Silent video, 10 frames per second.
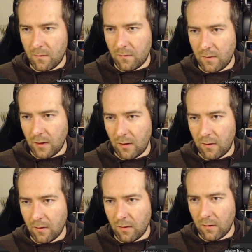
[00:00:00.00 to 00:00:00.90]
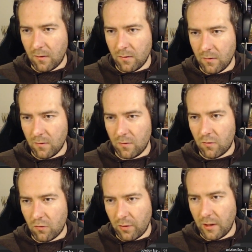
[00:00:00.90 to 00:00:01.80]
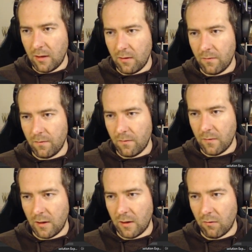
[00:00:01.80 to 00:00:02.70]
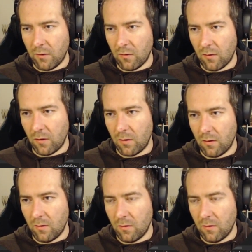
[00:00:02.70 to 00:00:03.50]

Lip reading: take a string and return